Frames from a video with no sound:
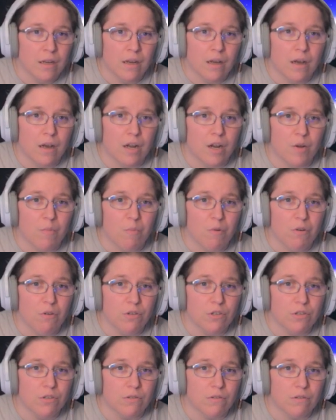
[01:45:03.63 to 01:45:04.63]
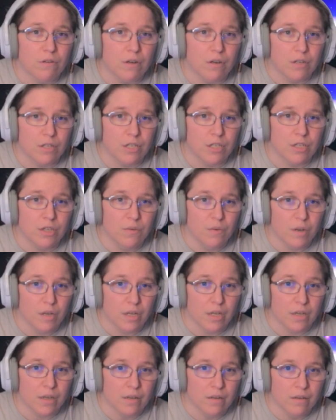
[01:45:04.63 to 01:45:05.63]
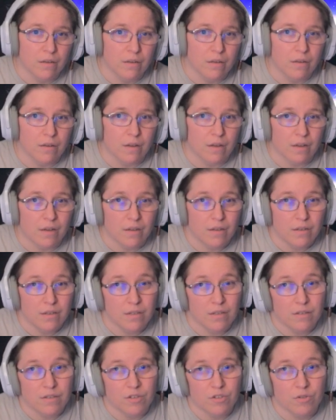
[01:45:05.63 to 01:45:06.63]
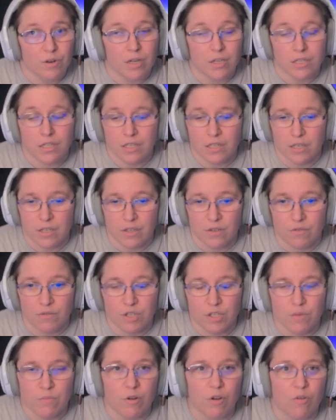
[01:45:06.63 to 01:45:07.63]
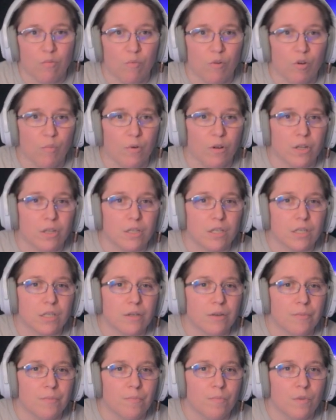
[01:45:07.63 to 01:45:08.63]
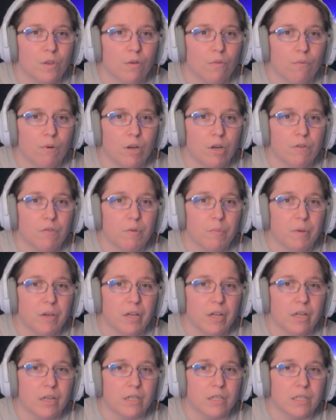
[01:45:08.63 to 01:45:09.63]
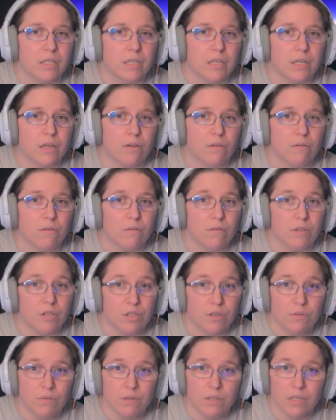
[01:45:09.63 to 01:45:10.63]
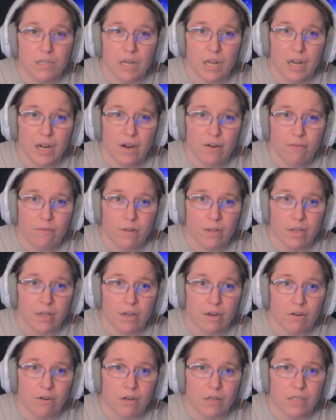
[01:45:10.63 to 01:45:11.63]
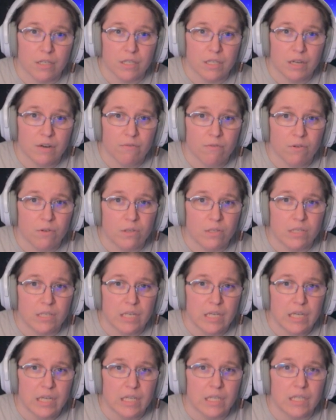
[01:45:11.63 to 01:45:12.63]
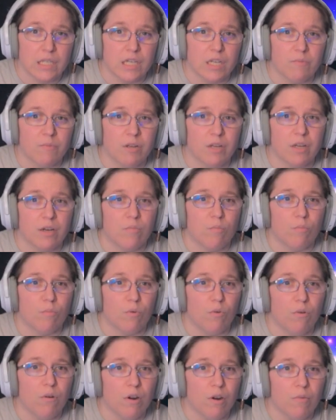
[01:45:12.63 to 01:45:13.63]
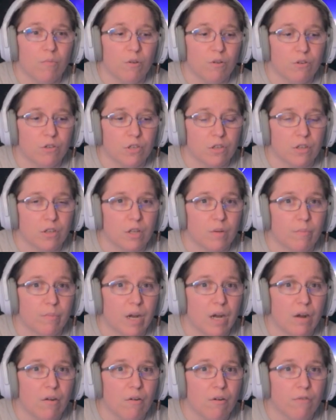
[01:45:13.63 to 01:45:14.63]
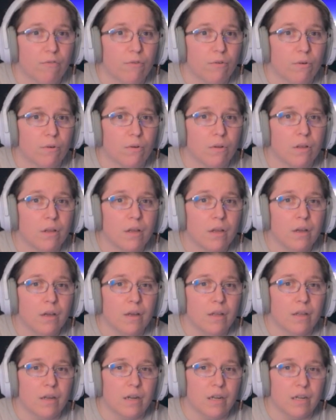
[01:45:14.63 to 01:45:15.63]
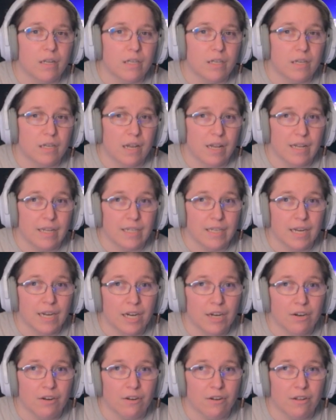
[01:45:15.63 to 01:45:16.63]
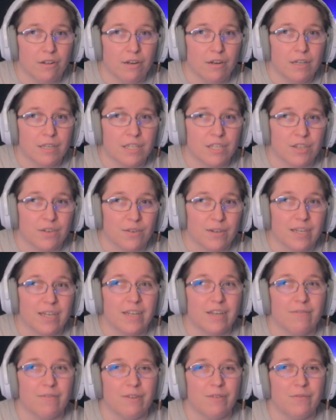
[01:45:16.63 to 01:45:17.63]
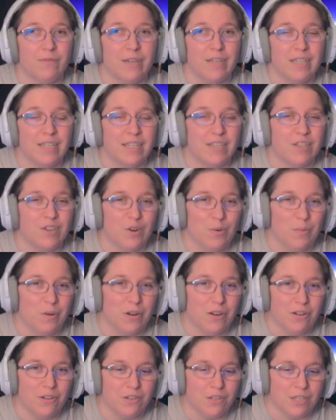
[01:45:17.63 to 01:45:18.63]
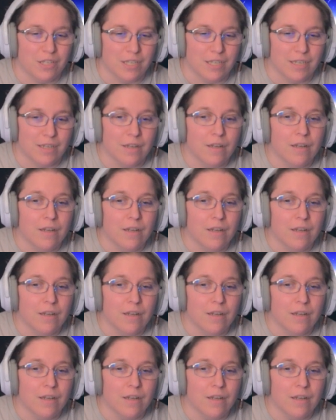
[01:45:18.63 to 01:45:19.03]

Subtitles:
and emotional continuity, and trust in those small moments. One repeated signal, used carefully across several scenes, can become more emotionally powerful than an entire glossary of invented terminology.